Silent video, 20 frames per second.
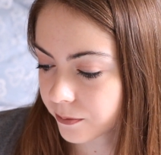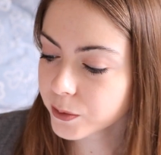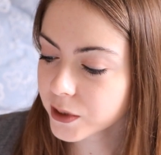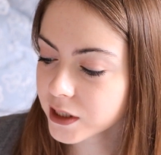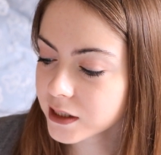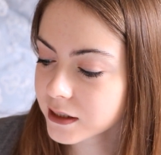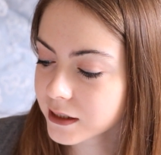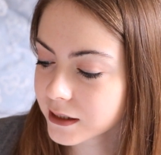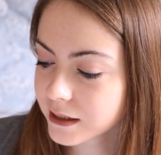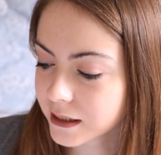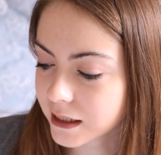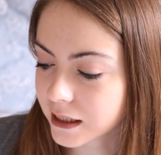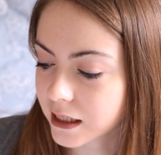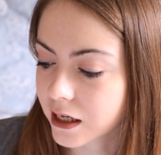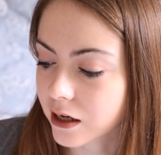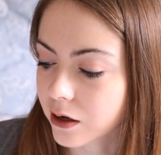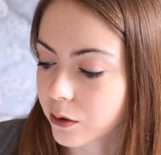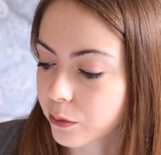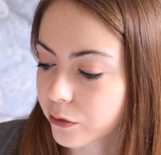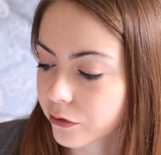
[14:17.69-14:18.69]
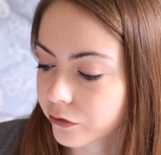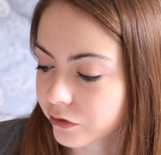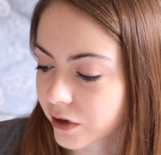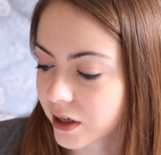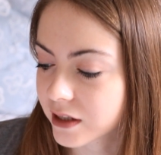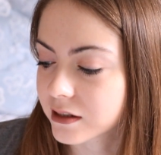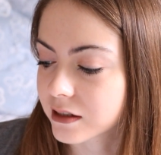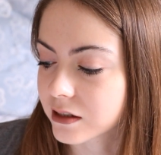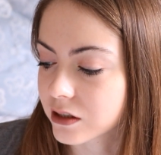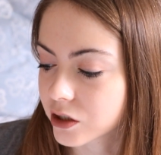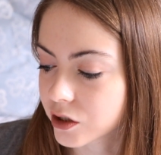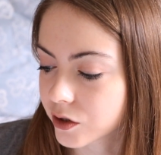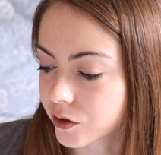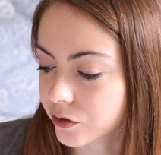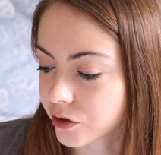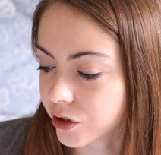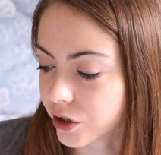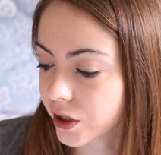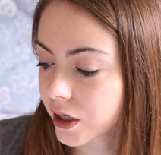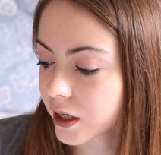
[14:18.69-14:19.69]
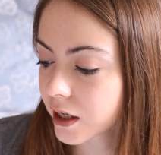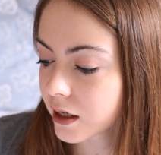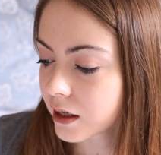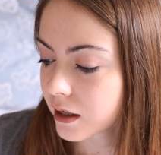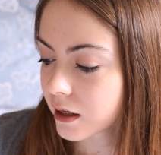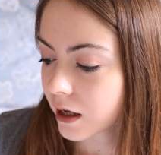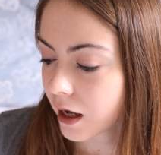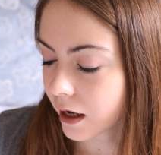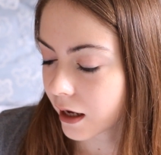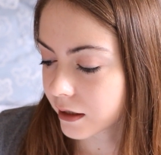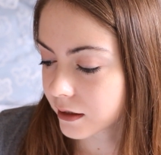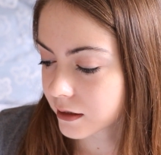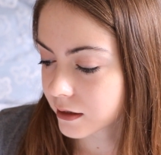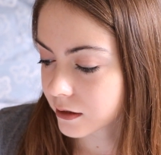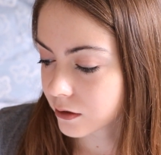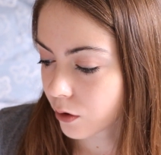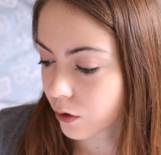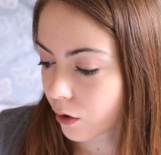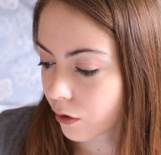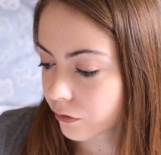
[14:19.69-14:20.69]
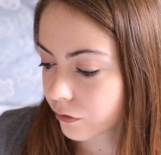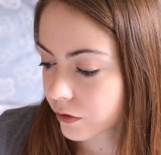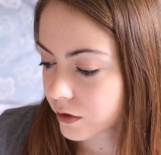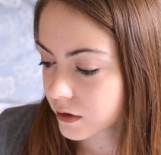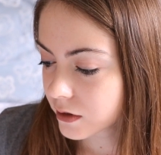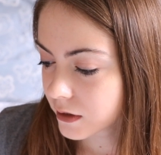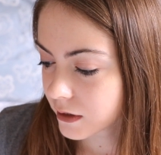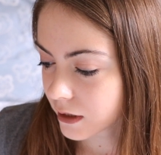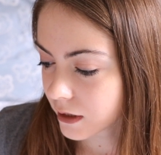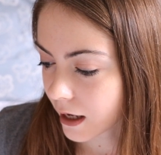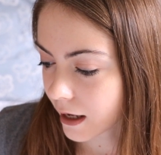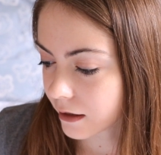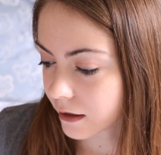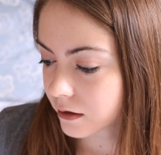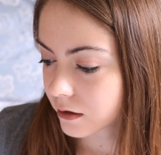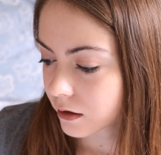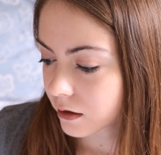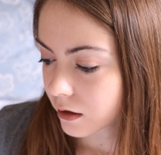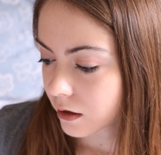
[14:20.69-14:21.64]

Robbie and Cecilia were friends as children, and it is often said